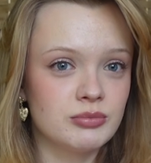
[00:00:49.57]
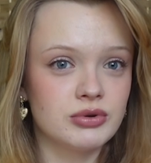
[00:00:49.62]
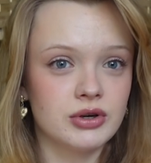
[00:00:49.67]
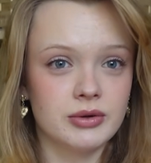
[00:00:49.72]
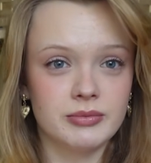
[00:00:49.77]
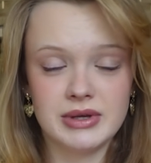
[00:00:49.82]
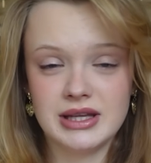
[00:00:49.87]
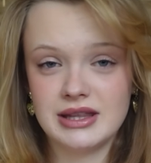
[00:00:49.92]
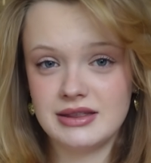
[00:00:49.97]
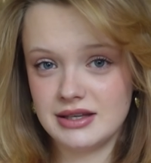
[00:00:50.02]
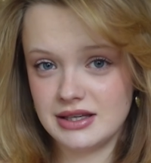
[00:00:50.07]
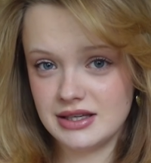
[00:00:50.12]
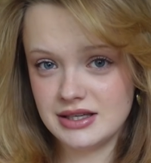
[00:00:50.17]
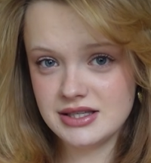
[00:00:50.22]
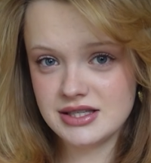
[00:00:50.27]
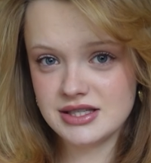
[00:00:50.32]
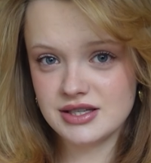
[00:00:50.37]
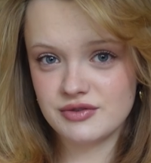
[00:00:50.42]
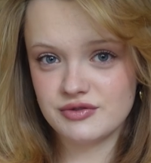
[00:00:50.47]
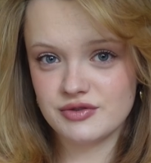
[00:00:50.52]

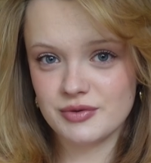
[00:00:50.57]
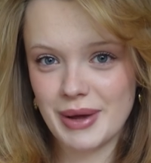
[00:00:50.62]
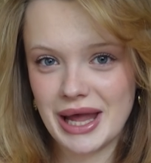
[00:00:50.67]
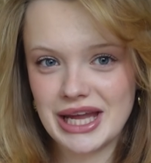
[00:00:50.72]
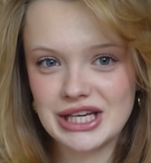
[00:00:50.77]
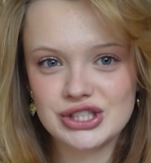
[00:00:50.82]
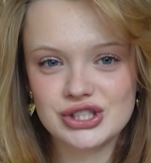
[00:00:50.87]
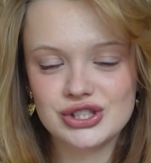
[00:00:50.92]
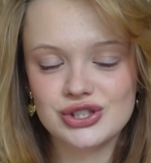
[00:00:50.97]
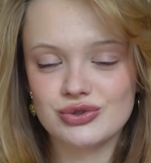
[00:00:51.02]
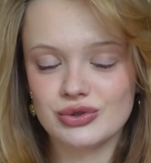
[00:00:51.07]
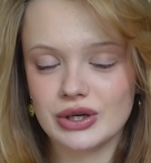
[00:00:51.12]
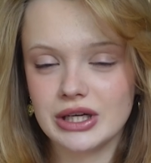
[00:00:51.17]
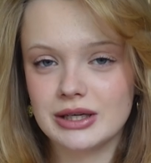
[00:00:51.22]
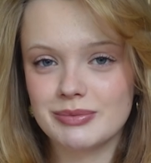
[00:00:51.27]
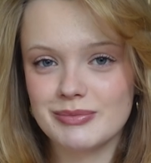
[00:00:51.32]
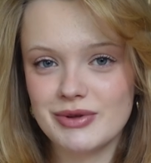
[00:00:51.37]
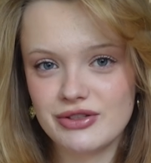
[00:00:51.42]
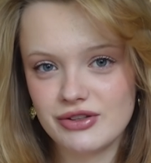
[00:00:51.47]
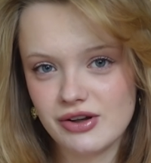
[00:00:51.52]
Prometheus from ancient
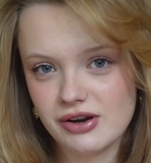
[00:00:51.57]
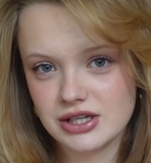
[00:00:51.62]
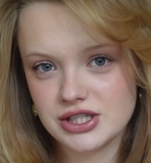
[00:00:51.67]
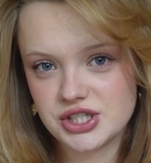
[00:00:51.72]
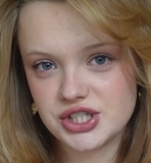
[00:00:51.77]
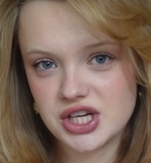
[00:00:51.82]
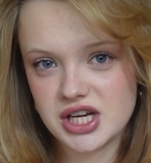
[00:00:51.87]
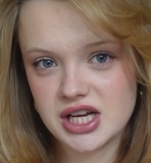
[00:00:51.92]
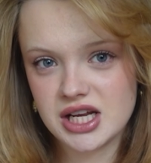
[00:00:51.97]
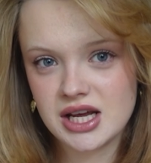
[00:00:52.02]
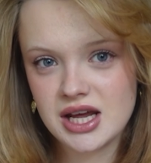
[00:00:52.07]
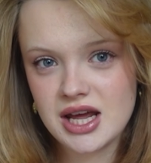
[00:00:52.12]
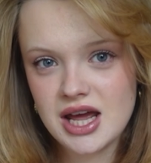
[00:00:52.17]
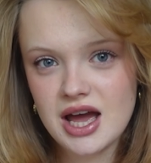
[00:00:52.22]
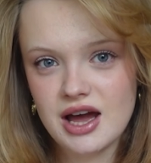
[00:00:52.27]
Greek mythology,